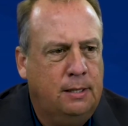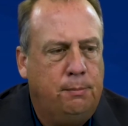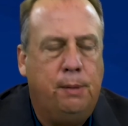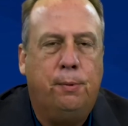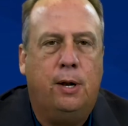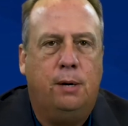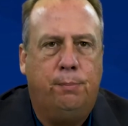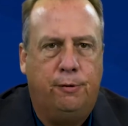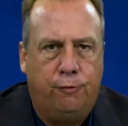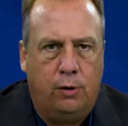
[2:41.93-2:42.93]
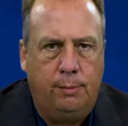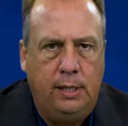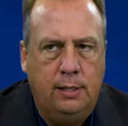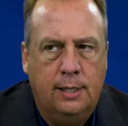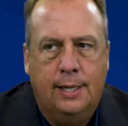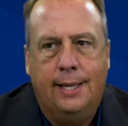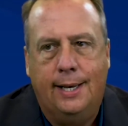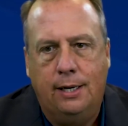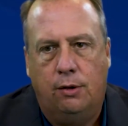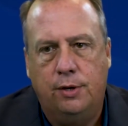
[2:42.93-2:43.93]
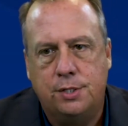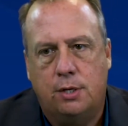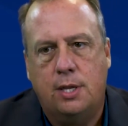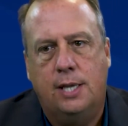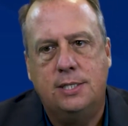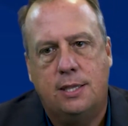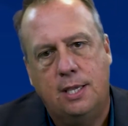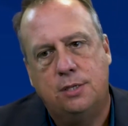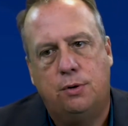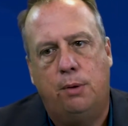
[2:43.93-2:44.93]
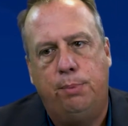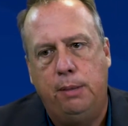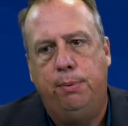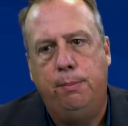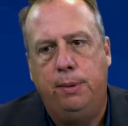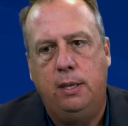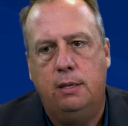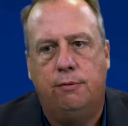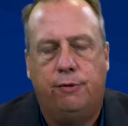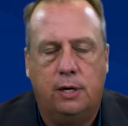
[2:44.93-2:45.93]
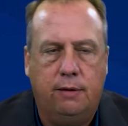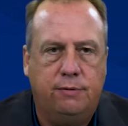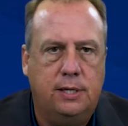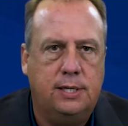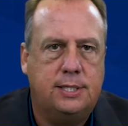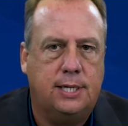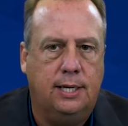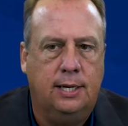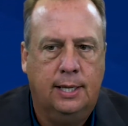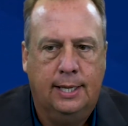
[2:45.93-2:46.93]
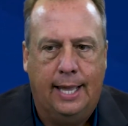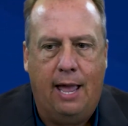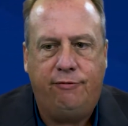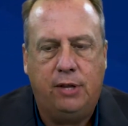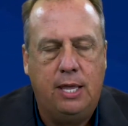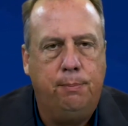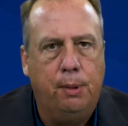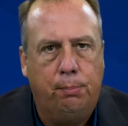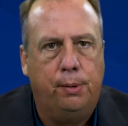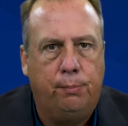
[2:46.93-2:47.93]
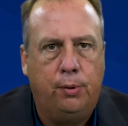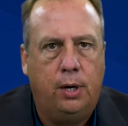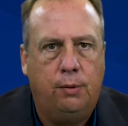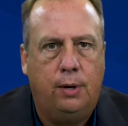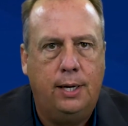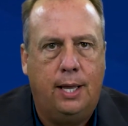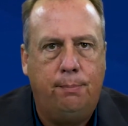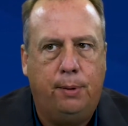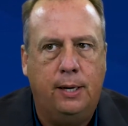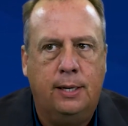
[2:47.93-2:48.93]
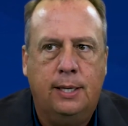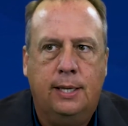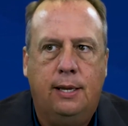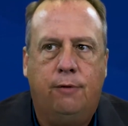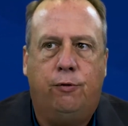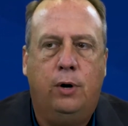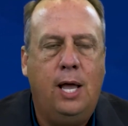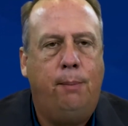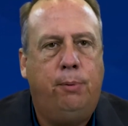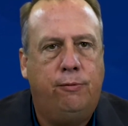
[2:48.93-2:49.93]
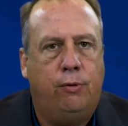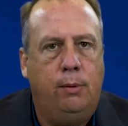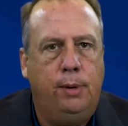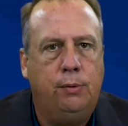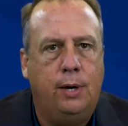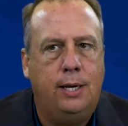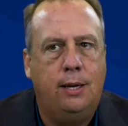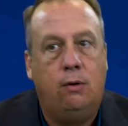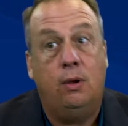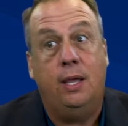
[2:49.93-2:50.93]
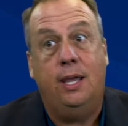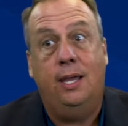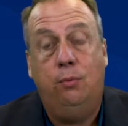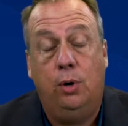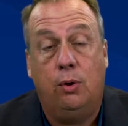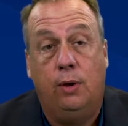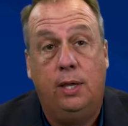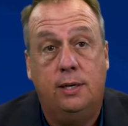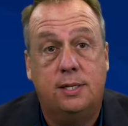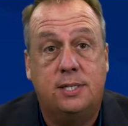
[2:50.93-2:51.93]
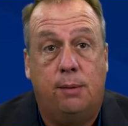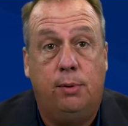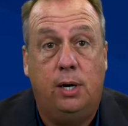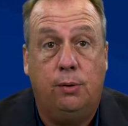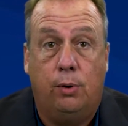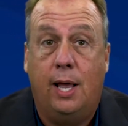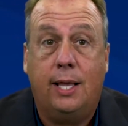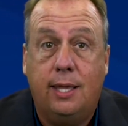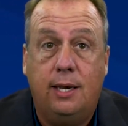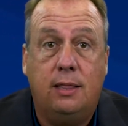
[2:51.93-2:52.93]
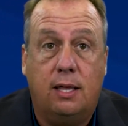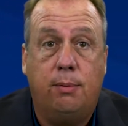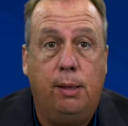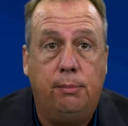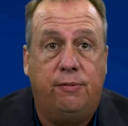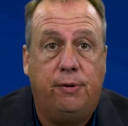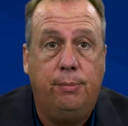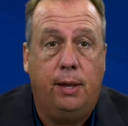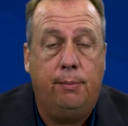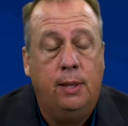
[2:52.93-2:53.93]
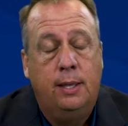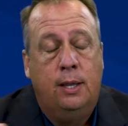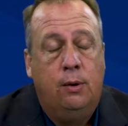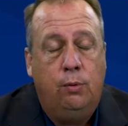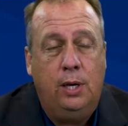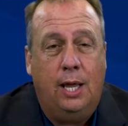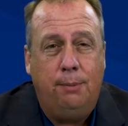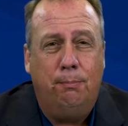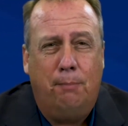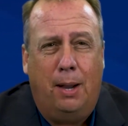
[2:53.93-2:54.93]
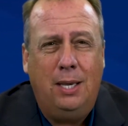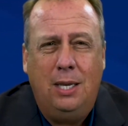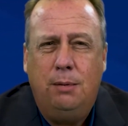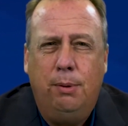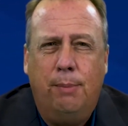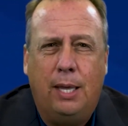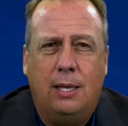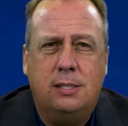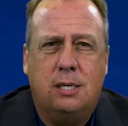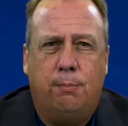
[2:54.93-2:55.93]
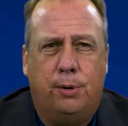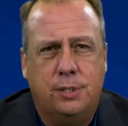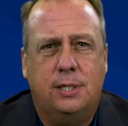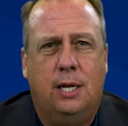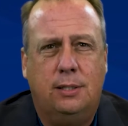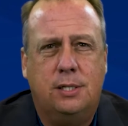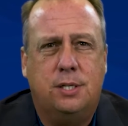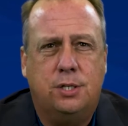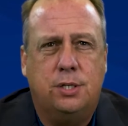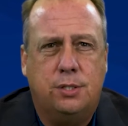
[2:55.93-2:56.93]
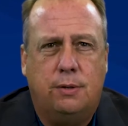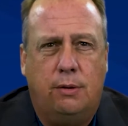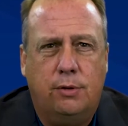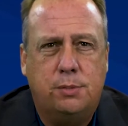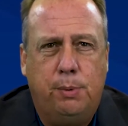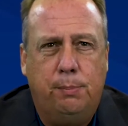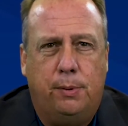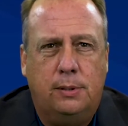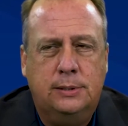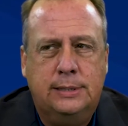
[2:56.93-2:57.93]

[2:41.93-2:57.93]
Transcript: People aren't performing, and I know there's all kinds of things around PPP and forgiveness and have to keep people employed and whatnot, but if we're not performing right now and we're going into summer and we're not getting the commitment from them, we might need to be making some personnel decisions around those people.